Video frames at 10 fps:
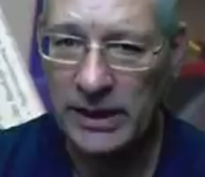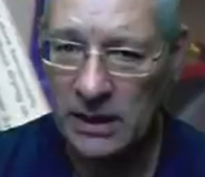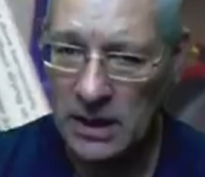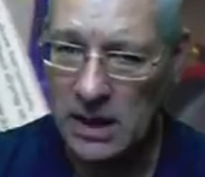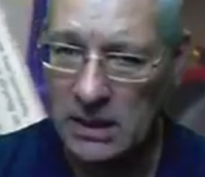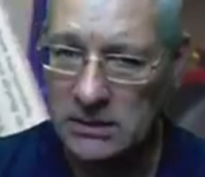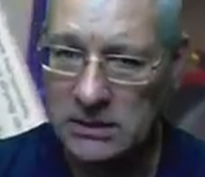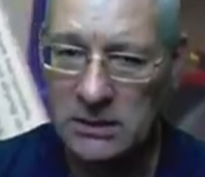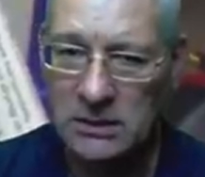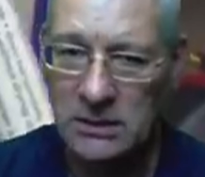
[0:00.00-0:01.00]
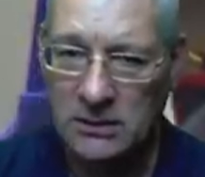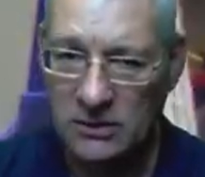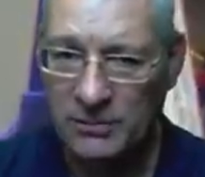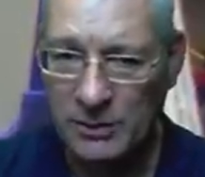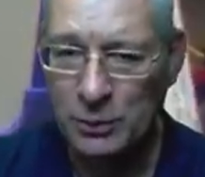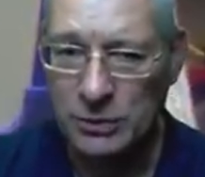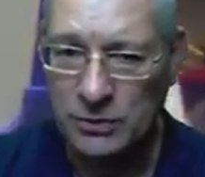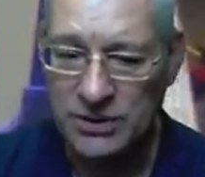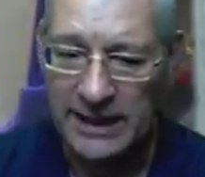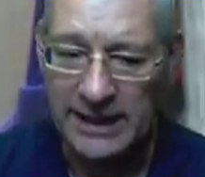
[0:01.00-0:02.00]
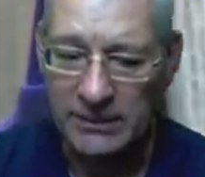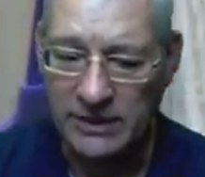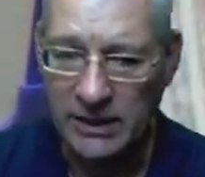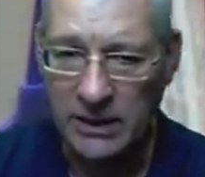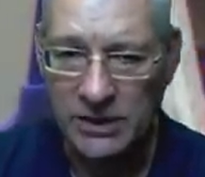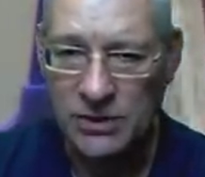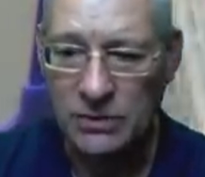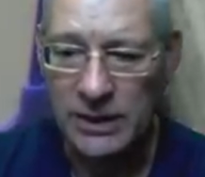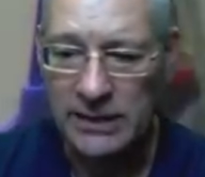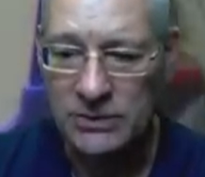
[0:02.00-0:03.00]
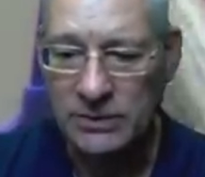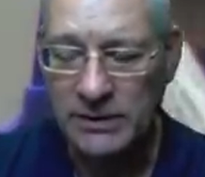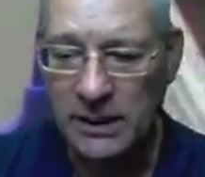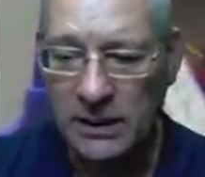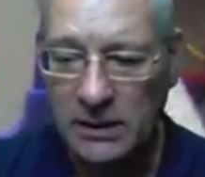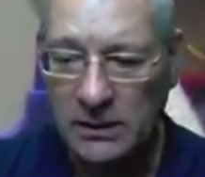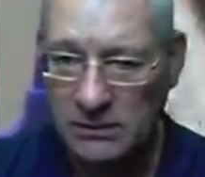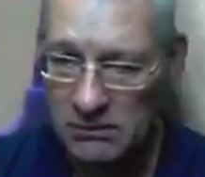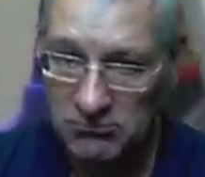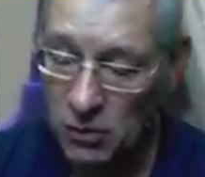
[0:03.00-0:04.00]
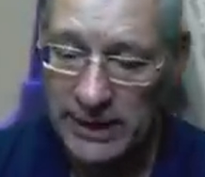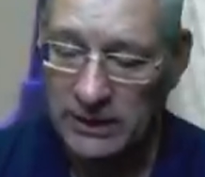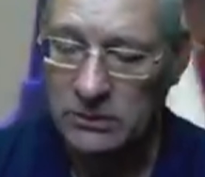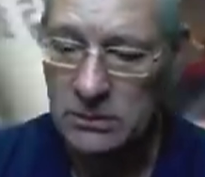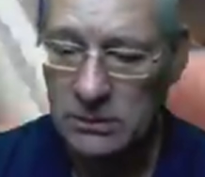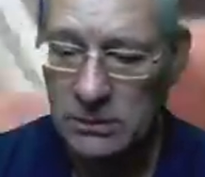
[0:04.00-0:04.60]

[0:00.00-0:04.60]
class of pupils, say, um, you know, high school kids or something, or adults,